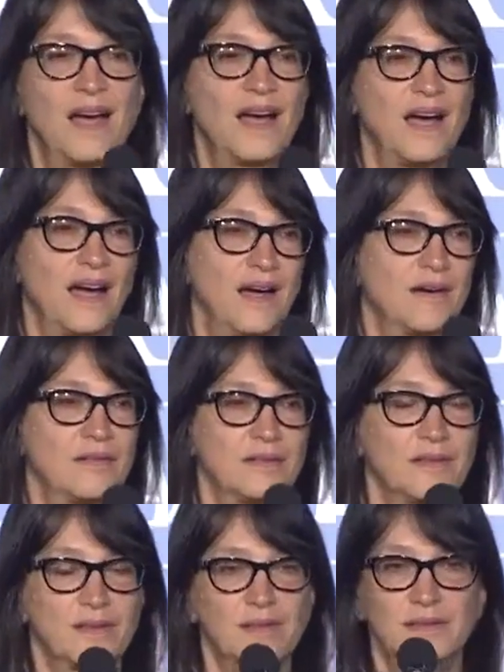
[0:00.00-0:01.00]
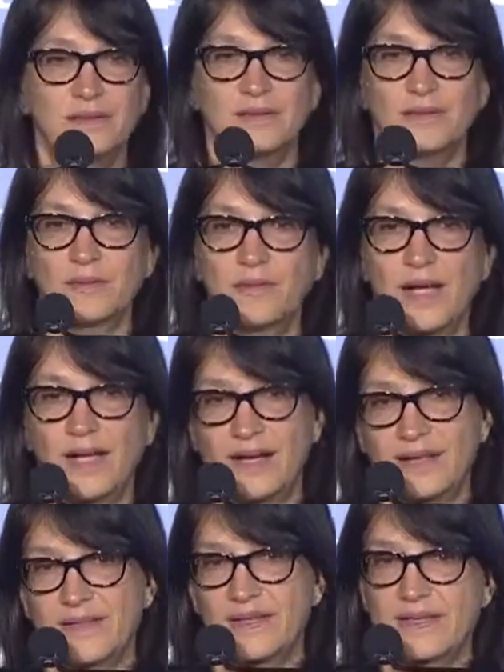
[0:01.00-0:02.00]
uh, well,
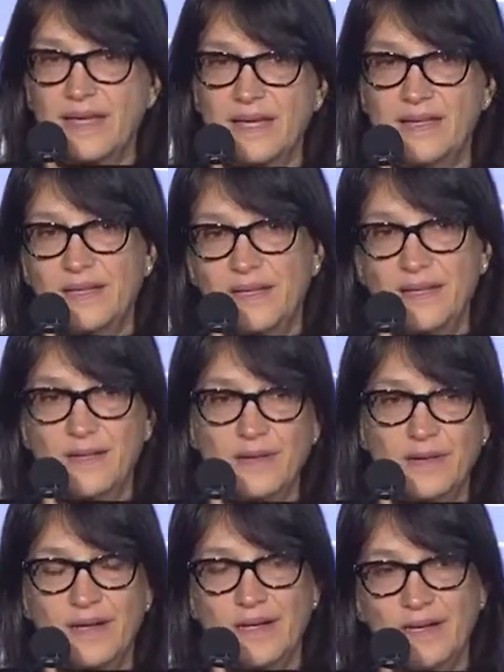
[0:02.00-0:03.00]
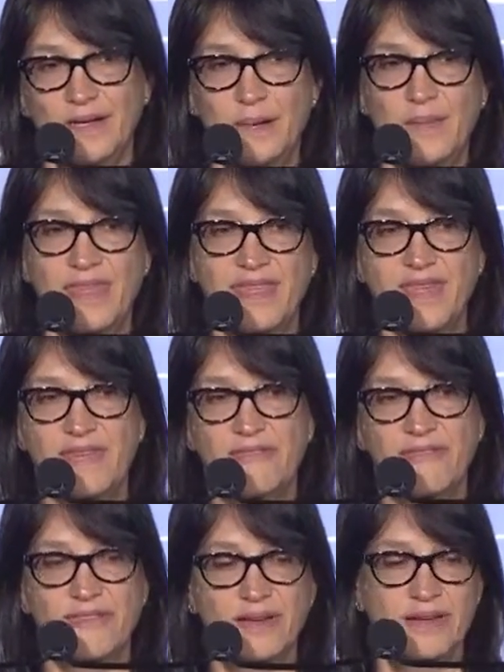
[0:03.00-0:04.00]
as I said, you know, I'm a
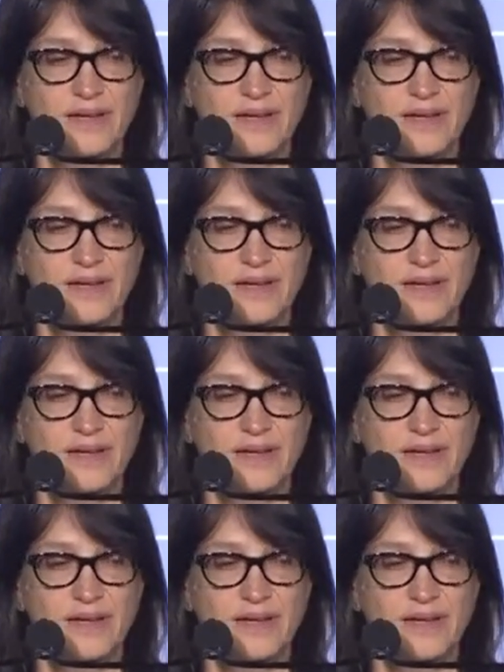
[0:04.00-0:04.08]
thief.